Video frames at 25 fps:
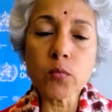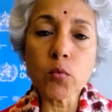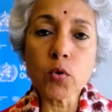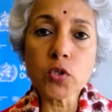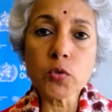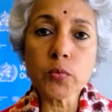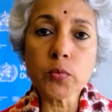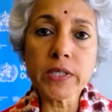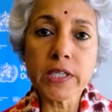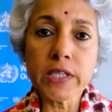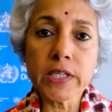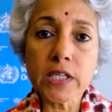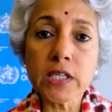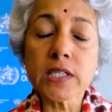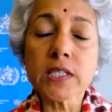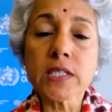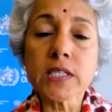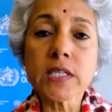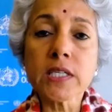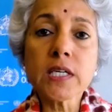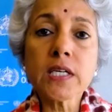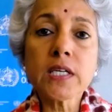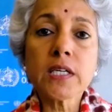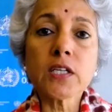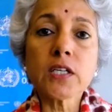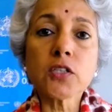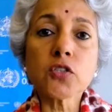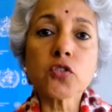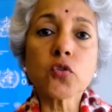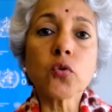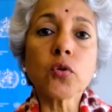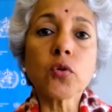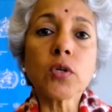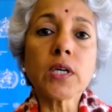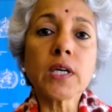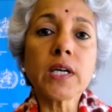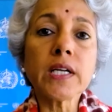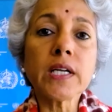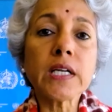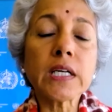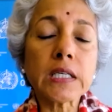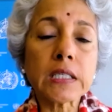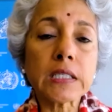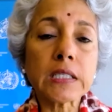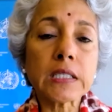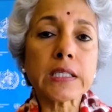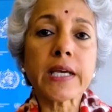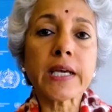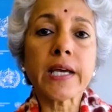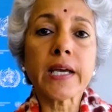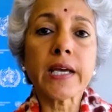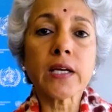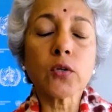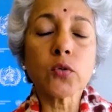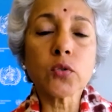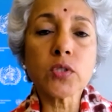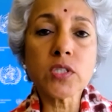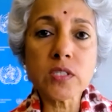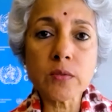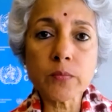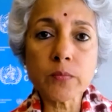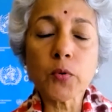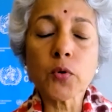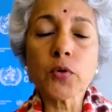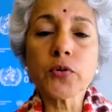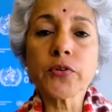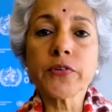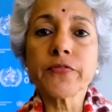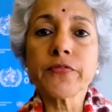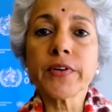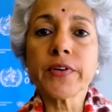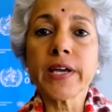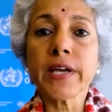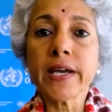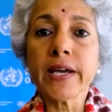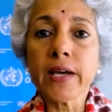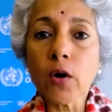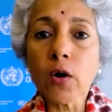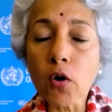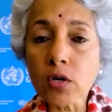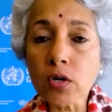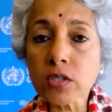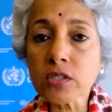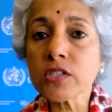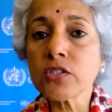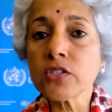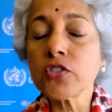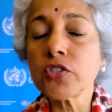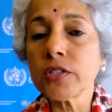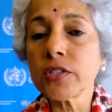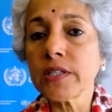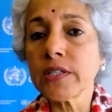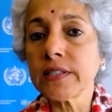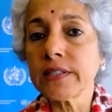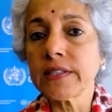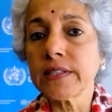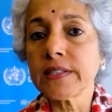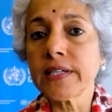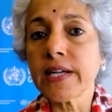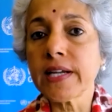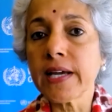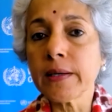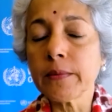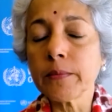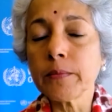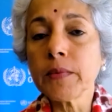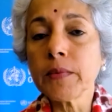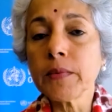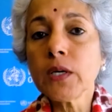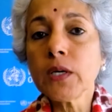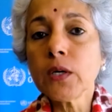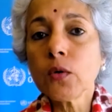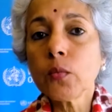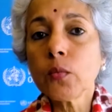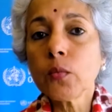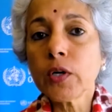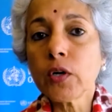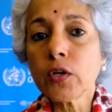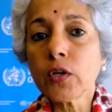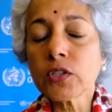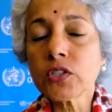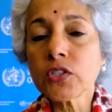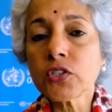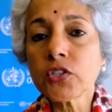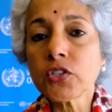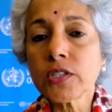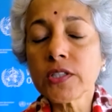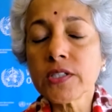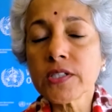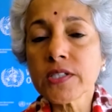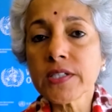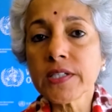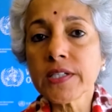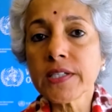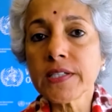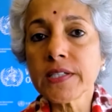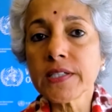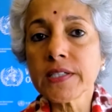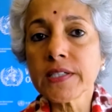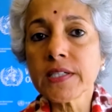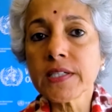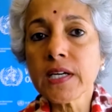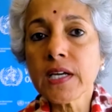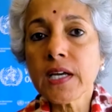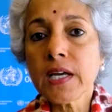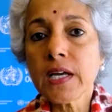What we need is good clinical care, good supportive care, oxygen at the time when oxygen is needed,